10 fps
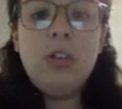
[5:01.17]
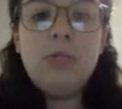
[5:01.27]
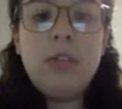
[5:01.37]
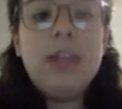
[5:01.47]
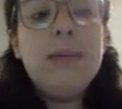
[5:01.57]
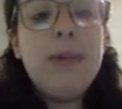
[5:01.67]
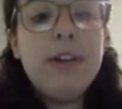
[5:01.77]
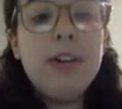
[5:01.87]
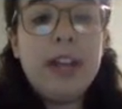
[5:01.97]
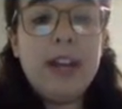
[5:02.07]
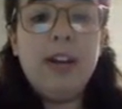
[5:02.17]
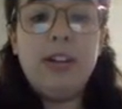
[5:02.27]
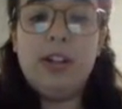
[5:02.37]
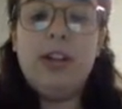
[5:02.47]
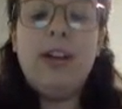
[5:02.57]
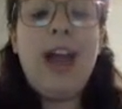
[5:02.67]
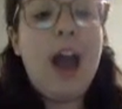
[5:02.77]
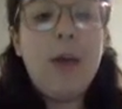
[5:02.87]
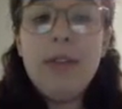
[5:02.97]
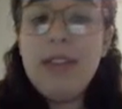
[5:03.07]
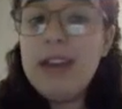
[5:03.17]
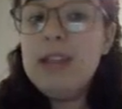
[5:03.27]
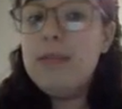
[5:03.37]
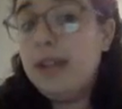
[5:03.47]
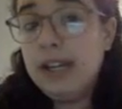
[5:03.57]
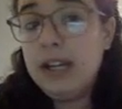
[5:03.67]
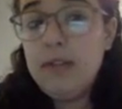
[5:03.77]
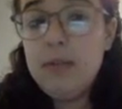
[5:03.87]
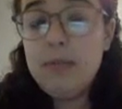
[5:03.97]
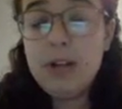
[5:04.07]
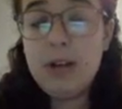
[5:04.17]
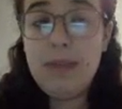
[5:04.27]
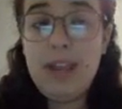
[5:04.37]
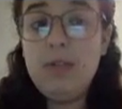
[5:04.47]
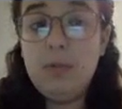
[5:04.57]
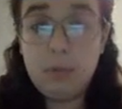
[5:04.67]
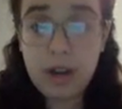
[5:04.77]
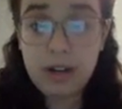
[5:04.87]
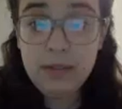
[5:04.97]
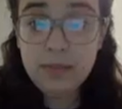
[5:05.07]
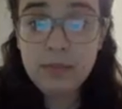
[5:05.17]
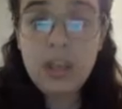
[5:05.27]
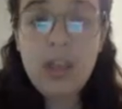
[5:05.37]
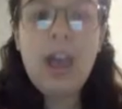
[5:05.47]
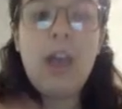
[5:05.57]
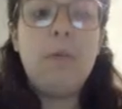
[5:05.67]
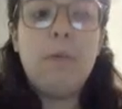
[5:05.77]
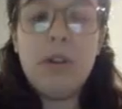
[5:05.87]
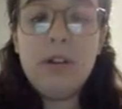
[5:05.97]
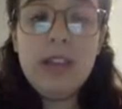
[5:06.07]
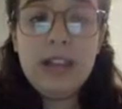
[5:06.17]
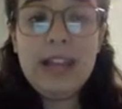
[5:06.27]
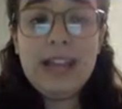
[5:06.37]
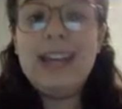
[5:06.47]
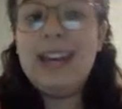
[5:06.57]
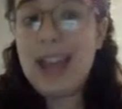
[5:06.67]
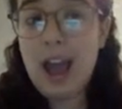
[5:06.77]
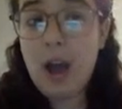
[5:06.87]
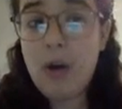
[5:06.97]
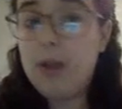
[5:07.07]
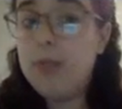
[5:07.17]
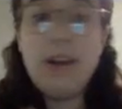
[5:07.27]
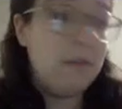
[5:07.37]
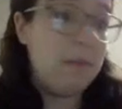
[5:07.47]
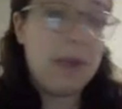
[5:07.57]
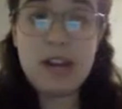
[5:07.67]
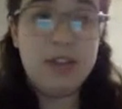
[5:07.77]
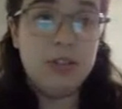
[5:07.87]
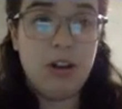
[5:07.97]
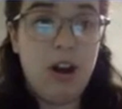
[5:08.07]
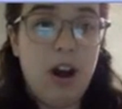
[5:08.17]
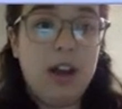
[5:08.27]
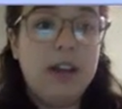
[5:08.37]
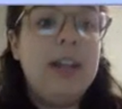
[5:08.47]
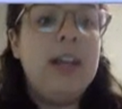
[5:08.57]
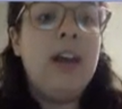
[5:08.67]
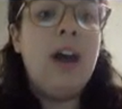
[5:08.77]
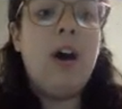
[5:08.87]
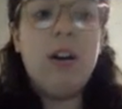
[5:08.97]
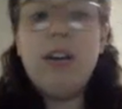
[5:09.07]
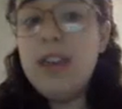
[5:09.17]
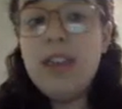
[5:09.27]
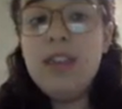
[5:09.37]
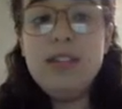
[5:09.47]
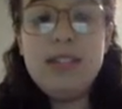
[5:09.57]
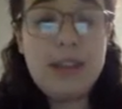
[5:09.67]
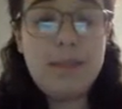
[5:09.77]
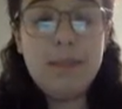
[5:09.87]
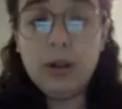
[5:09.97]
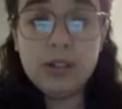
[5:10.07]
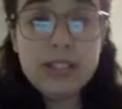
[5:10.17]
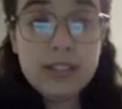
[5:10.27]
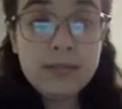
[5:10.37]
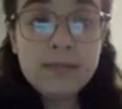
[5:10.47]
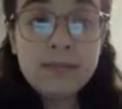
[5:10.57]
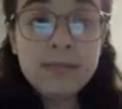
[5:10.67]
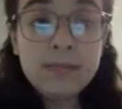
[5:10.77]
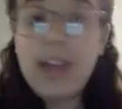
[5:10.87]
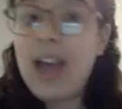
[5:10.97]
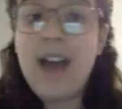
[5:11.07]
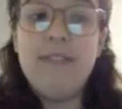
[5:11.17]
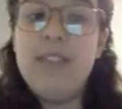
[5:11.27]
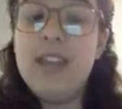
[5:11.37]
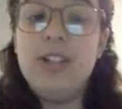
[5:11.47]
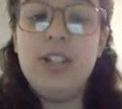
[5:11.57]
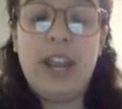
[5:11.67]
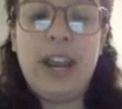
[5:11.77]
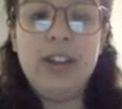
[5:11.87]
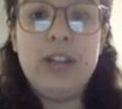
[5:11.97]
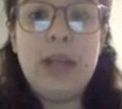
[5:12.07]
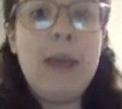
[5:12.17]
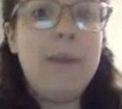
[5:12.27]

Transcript: So think about your character. How were they in the beginning of the book on page 1? And what are they like now on whatever page you're on? Are they the same person? Have they changed?